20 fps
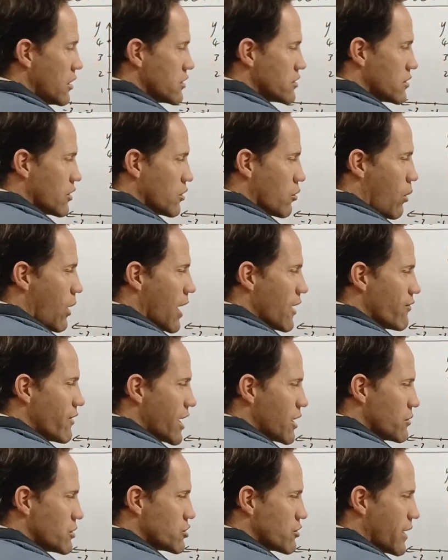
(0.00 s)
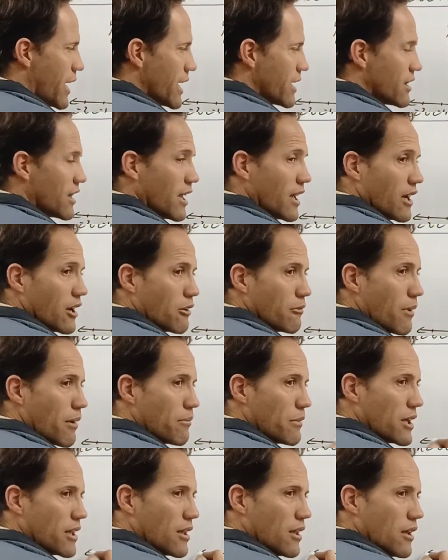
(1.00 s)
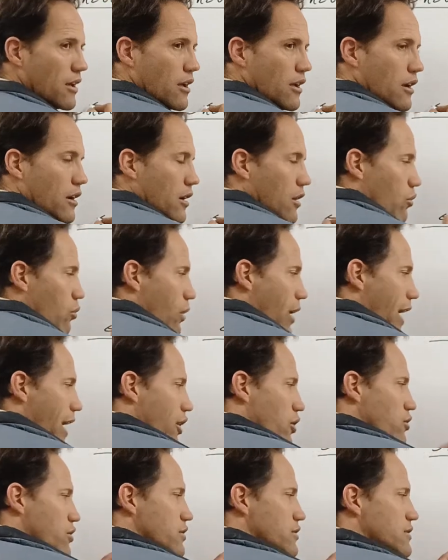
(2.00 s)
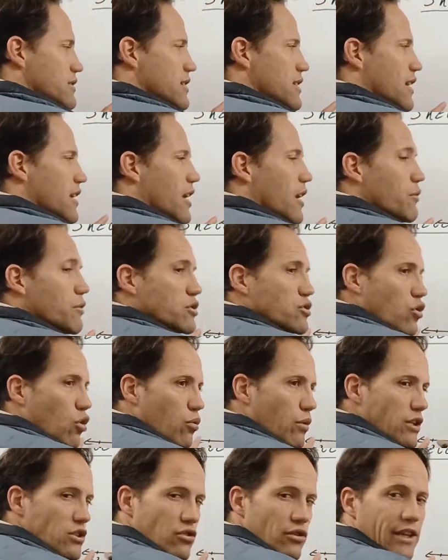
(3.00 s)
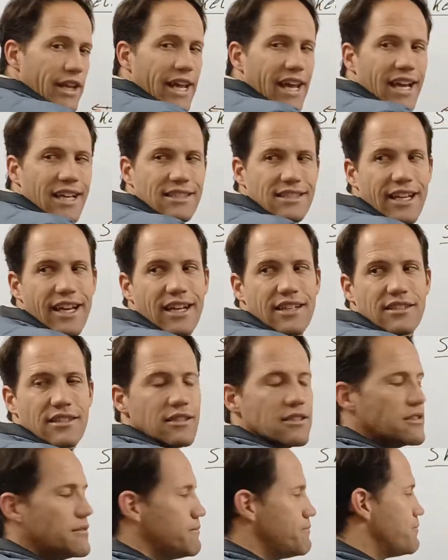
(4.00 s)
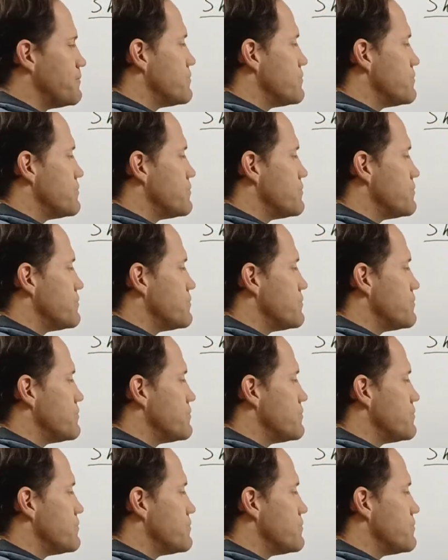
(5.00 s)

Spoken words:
So the y value is right there. Remember, y equal to 0 is always on the x-axis.